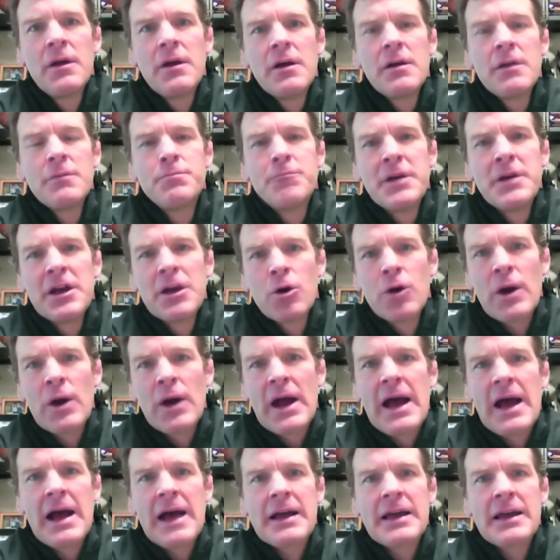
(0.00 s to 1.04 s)

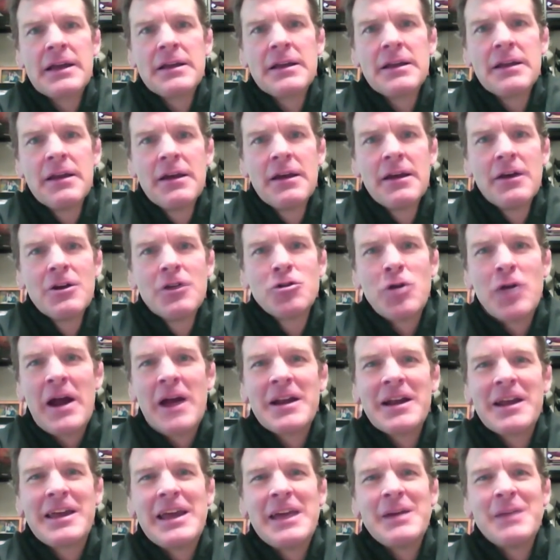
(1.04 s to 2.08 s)
Bierak and trying to
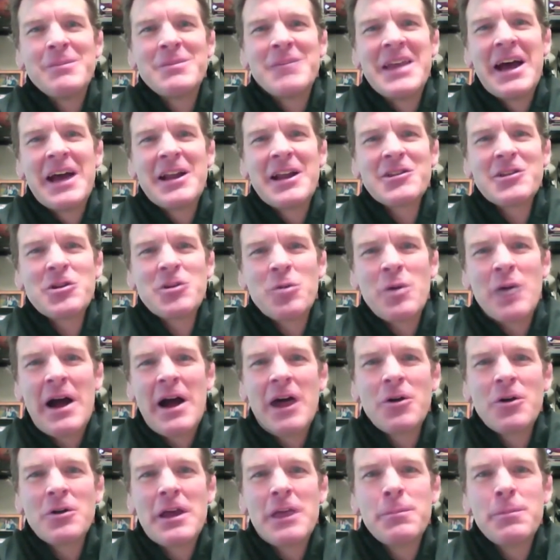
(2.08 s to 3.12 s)
keep Dennis
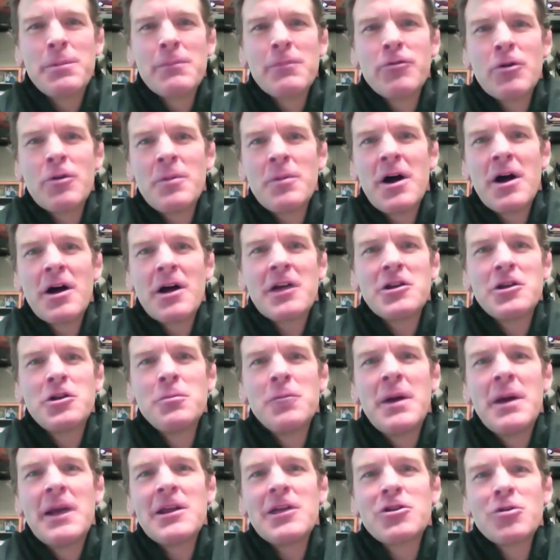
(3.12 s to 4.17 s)
around, keep him from hugging too
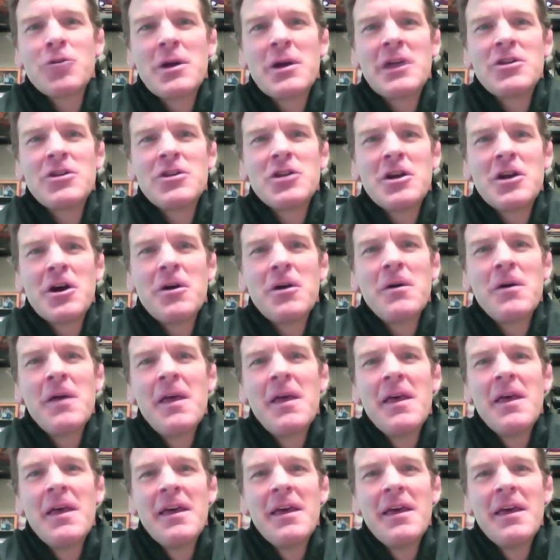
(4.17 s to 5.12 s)
many trees, you know,